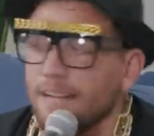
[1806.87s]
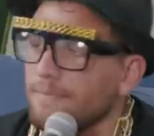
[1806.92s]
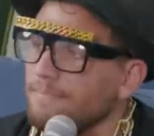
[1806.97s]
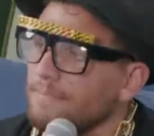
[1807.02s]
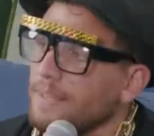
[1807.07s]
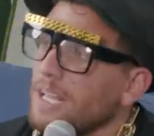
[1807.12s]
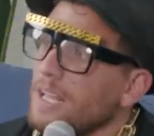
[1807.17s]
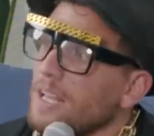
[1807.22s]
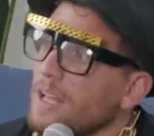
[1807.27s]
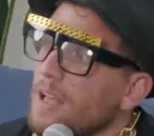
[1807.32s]

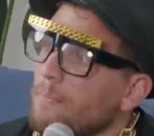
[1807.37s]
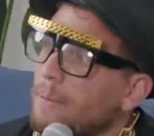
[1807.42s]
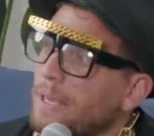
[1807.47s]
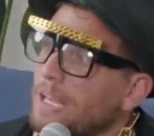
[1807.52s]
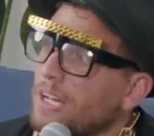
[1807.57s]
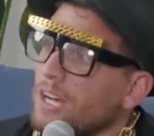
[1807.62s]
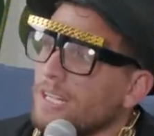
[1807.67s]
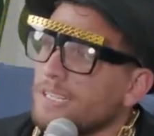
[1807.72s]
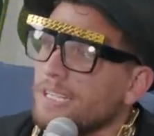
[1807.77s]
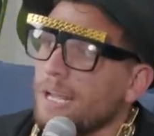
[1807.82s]
Oh
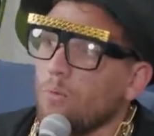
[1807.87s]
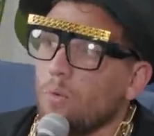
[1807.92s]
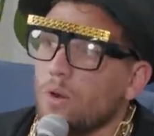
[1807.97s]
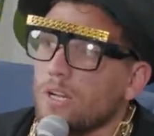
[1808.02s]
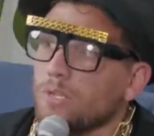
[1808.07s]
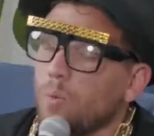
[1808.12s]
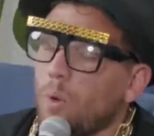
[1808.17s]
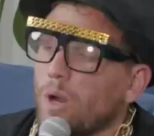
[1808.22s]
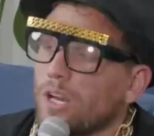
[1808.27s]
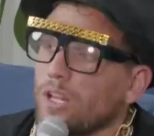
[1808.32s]
man, because it
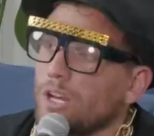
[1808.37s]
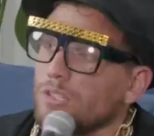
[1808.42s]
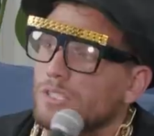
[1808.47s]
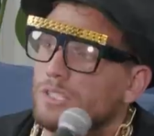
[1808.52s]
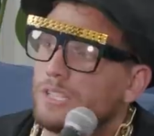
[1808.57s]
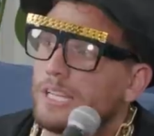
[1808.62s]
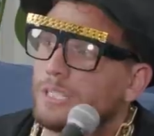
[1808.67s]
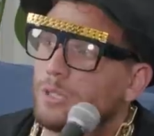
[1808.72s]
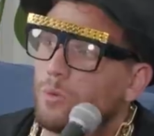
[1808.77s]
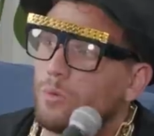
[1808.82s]
was one of
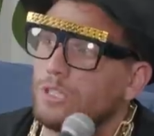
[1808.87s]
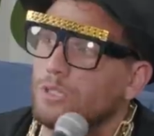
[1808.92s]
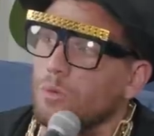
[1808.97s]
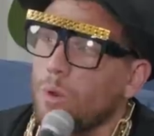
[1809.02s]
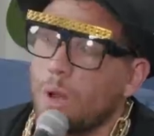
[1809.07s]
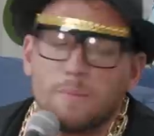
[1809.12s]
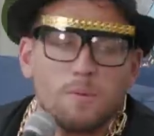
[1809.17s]
those things that we do.